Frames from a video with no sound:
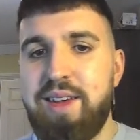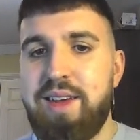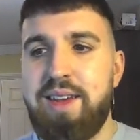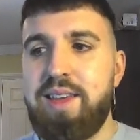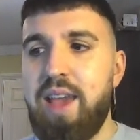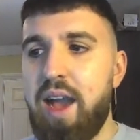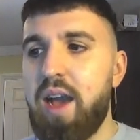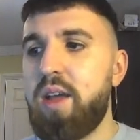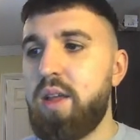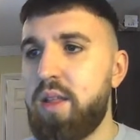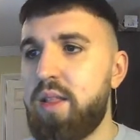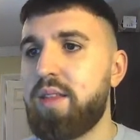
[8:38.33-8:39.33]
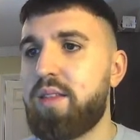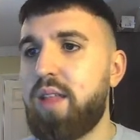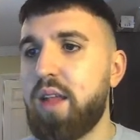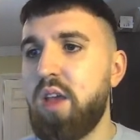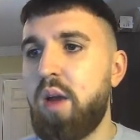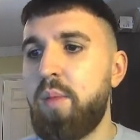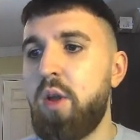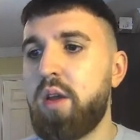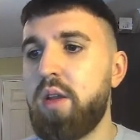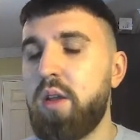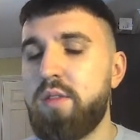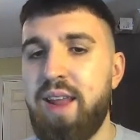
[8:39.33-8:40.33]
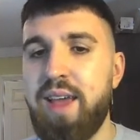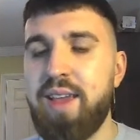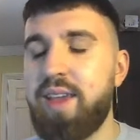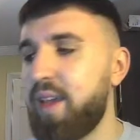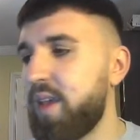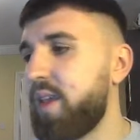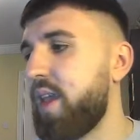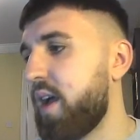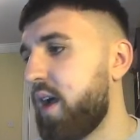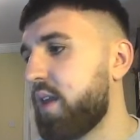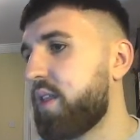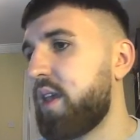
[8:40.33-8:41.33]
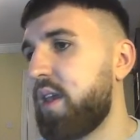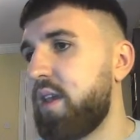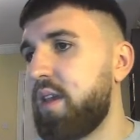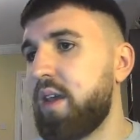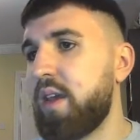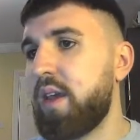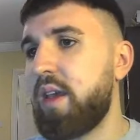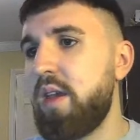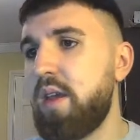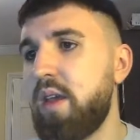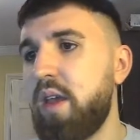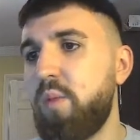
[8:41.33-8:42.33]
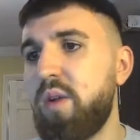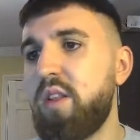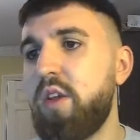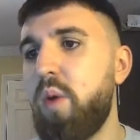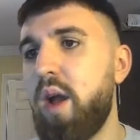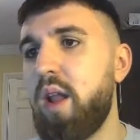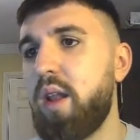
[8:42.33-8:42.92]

yeah, that's how I'm looking. Solanke, yeah, I think he will do well.